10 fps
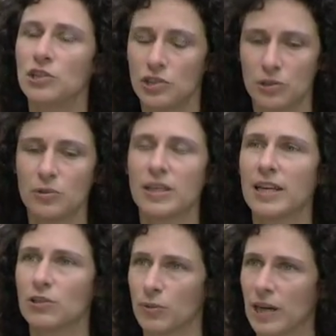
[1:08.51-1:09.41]
to
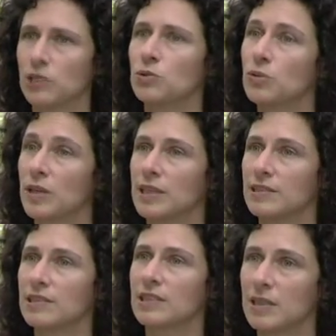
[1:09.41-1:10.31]
that gradual
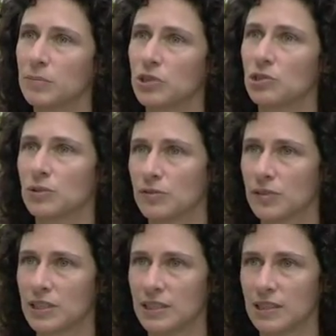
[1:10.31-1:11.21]
rise in temperature over
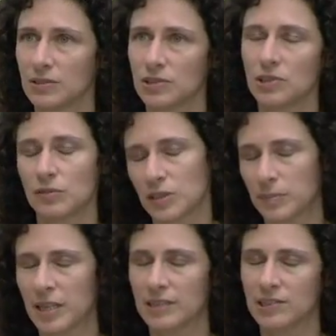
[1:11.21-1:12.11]
the years, over the
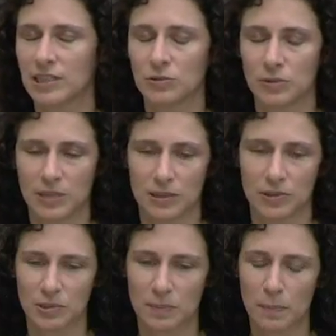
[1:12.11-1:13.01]
past hundred
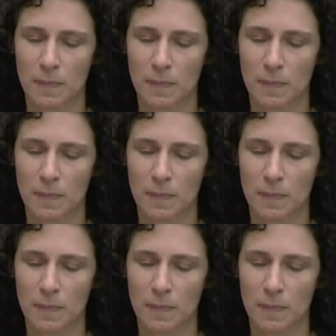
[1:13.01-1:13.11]
years.